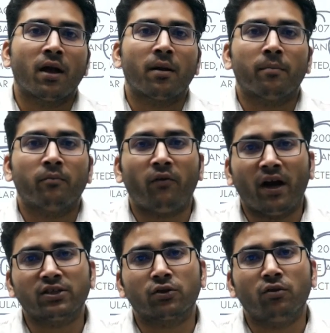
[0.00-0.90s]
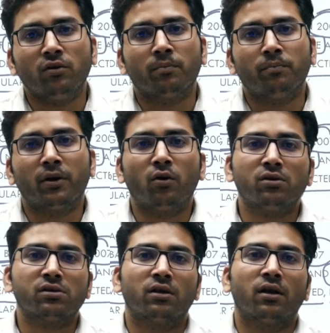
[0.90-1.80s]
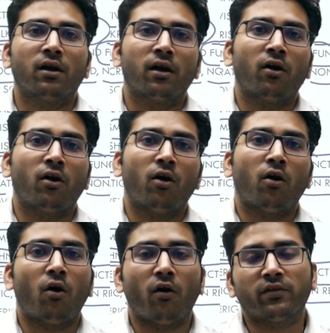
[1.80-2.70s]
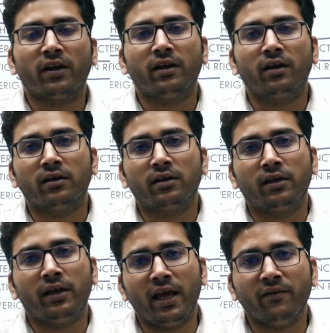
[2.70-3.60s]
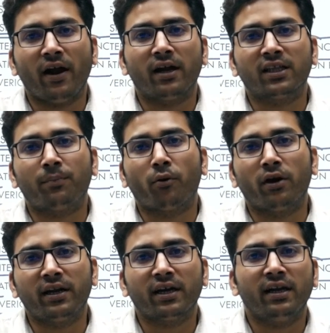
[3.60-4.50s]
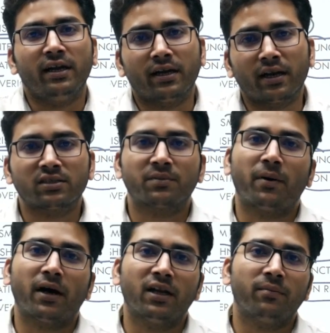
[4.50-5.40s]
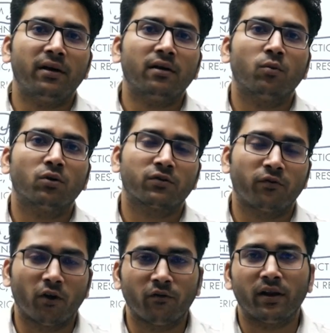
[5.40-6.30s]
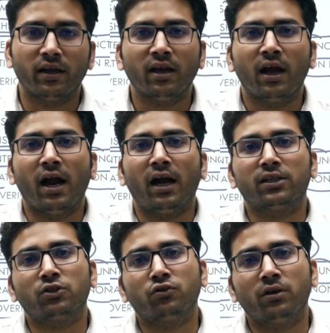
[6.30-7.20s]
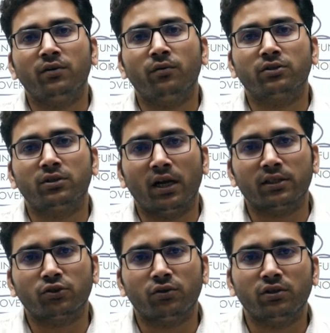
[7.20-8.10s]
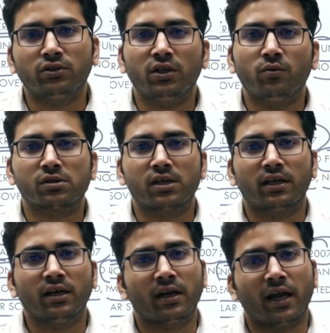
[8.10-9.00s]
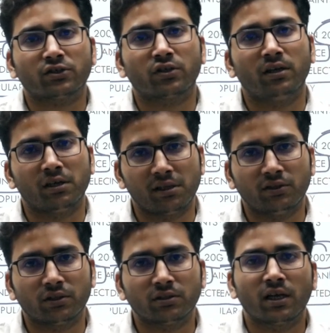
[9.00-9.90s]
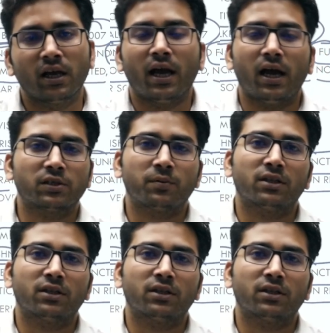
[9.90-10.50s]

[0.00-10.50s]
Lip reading: Why so? Because of the nave and the political interest parliament was fulfilling, and the judiciary was taking rational decisions as per the